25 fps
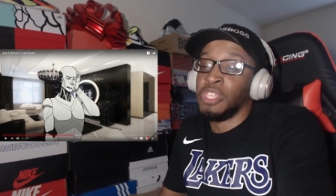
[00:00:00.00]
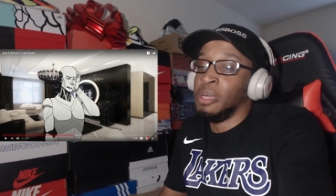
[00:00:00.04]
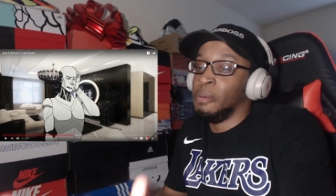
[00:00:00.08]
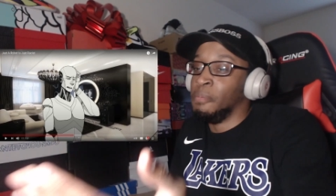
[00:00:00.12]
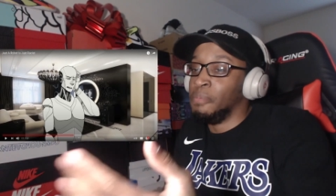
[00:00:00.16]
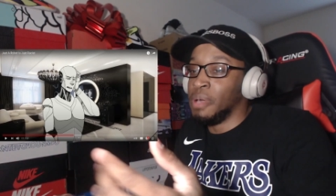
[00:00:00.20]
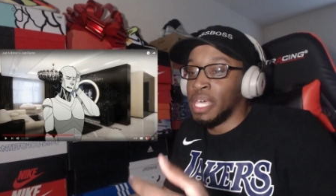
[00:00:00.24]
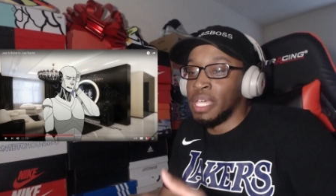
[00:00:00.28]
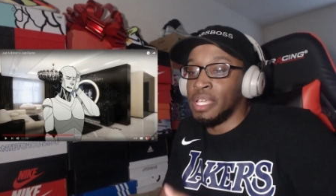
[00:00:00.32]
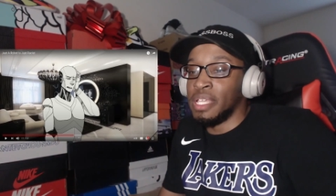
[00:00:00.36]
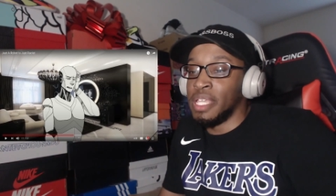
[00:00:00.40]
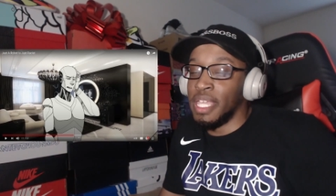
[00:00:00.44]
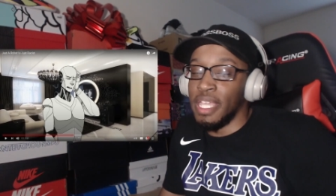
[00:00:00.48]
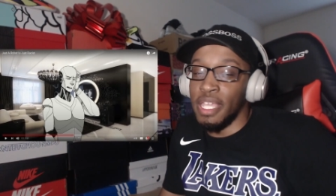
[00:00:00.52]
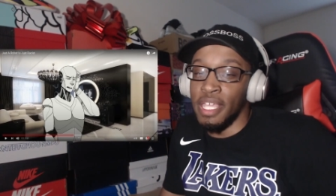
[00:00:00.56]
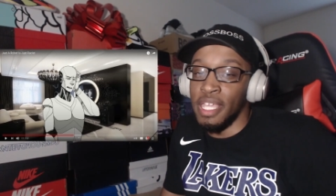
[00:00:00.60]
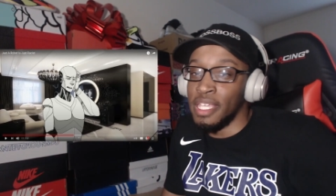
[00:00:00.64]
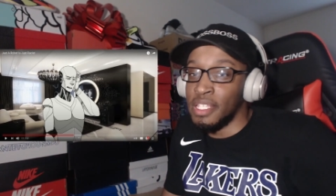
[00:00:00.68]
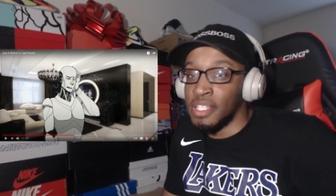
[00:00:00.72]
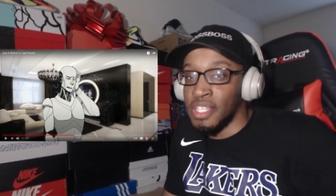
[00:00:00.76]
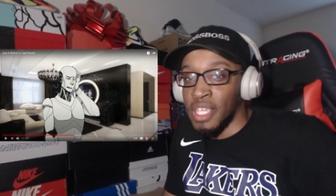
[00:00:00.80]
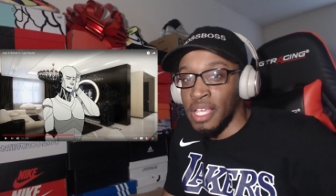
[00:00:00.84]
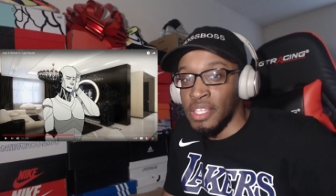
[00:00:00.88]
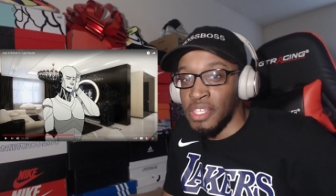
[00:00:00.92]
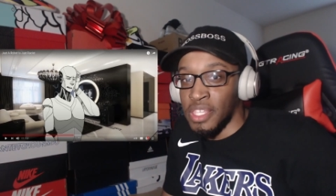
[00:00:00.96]
But it,
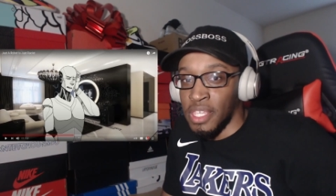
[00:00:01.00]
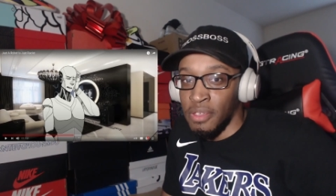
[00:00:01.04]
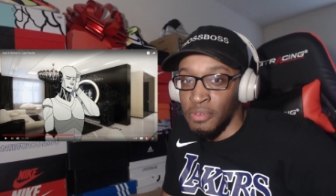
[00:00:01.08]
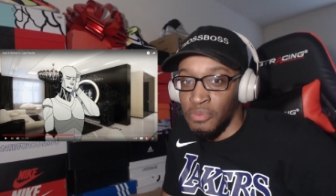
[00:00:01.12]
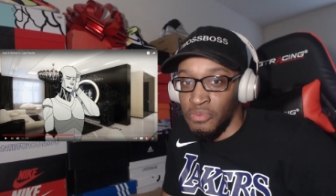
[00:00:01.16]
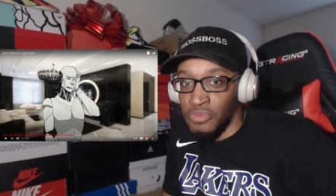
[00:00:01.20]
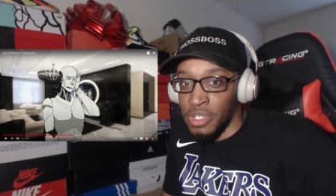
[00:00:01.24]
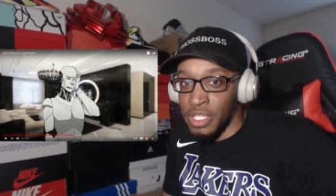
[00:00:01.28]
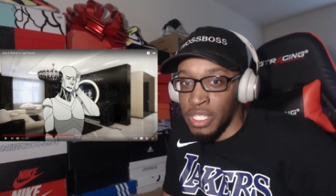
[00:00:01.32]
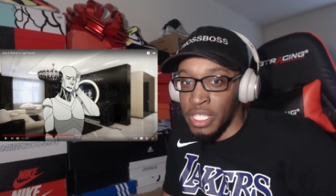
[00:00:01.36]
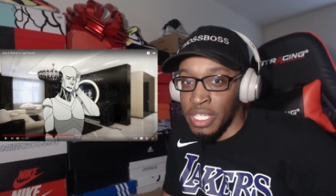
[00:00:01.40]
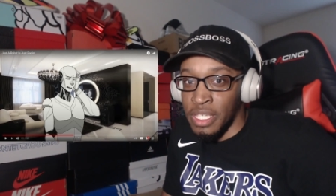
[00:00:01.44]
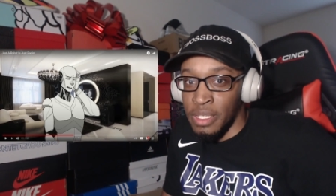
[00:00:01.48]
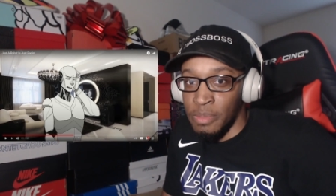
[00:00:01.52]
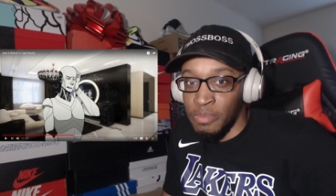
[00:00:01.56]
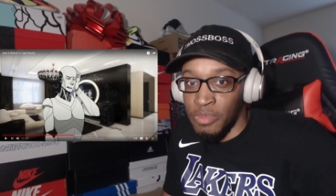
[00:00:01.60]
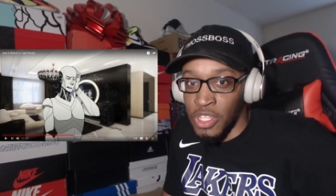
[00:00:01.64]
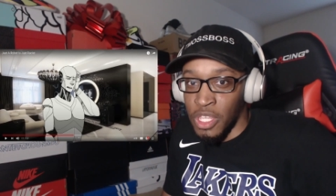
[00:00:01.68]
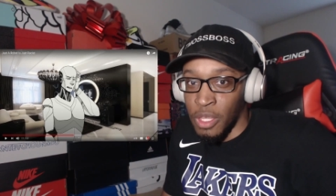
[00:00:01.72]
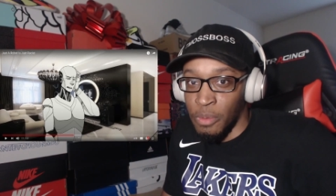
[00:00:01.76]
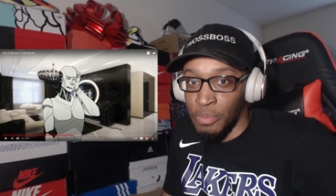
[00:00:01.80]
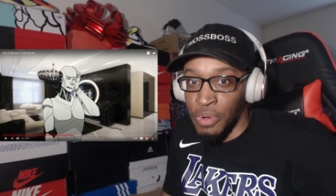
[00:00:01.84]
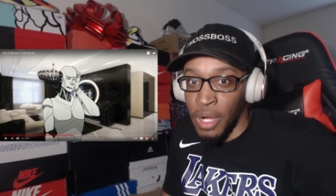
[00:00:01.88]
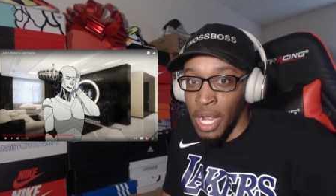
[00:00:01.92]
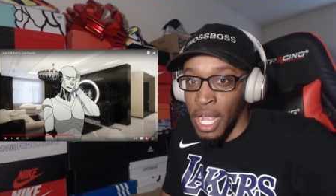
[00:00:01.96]
it doesn't really
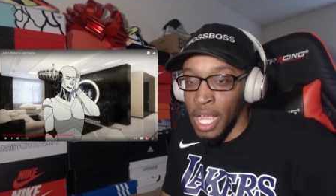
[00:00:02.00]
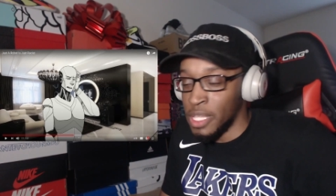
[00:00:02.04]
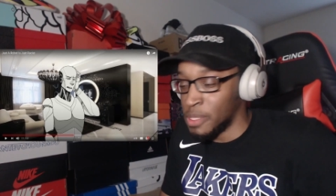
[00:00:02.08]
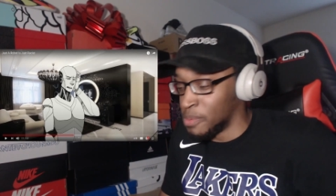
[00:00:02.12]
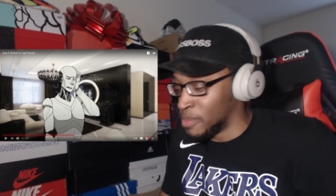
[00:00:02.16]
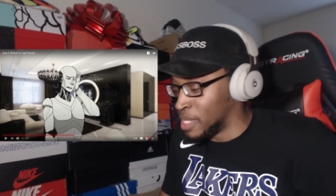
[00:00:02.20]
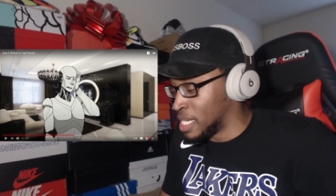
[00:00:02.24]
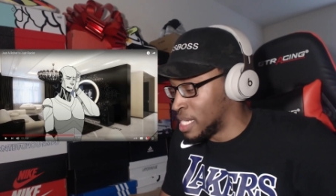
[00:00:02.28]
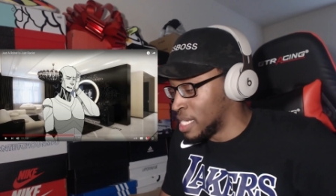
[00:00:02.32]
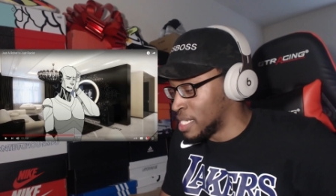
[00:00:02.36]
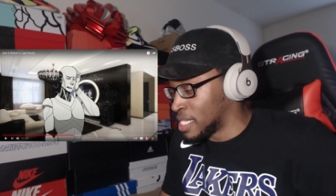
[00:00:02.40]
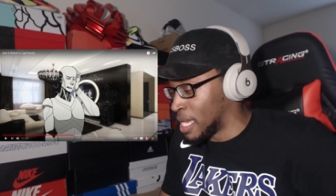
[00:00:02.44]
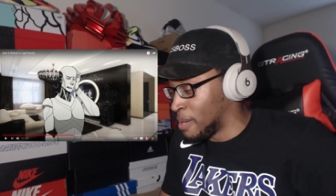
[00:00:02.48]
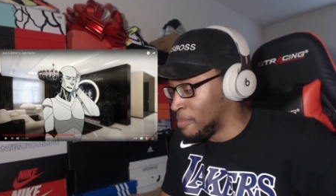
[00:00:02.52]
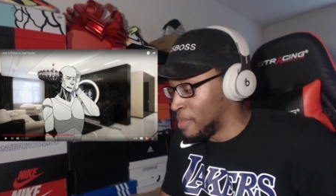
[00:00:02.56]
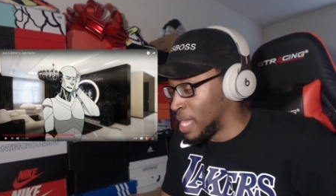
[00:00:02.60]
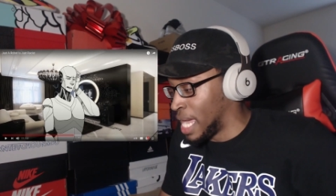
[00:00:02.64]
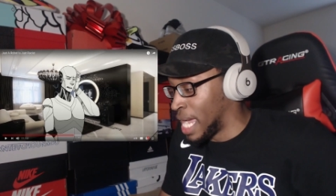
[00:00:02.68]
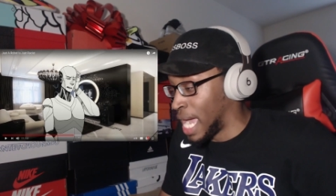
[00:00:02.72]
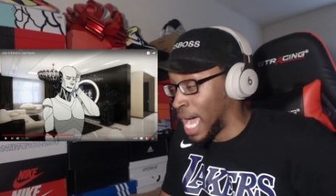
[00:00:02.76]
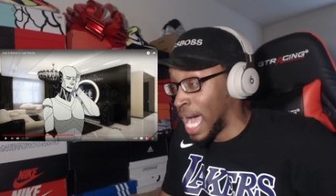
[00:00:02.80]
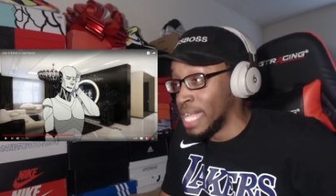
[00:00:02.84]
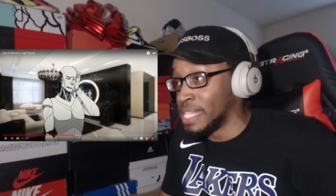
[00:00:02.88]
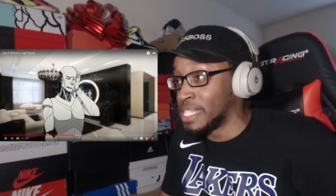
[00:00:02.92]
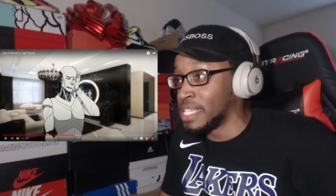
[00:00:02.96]
surprise me because I'm
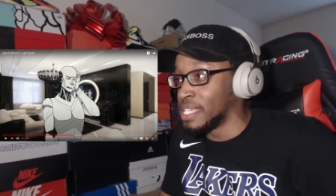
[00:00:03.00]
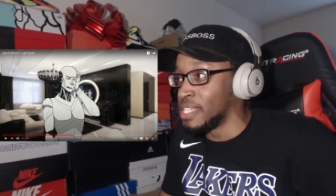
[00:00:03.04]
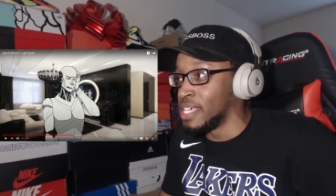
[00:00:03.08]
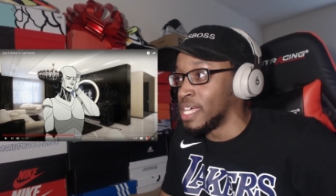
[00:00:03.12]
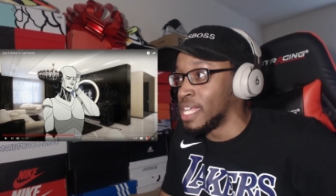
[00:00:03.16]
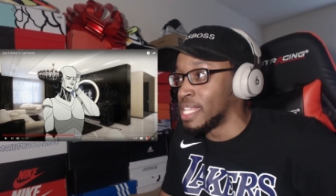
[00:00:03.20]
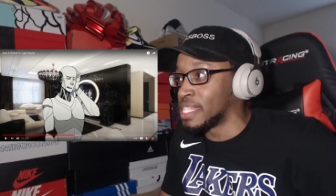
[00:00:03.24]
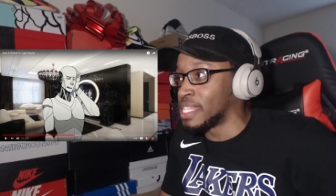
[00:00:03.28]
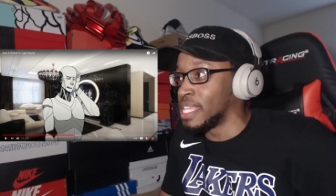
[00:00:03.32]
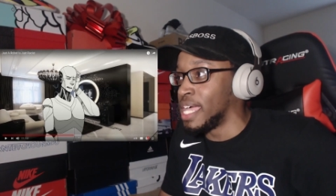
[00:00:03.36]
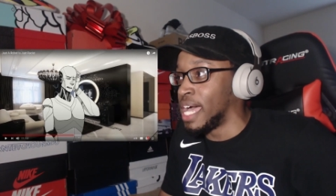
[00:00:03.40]
like, I did that.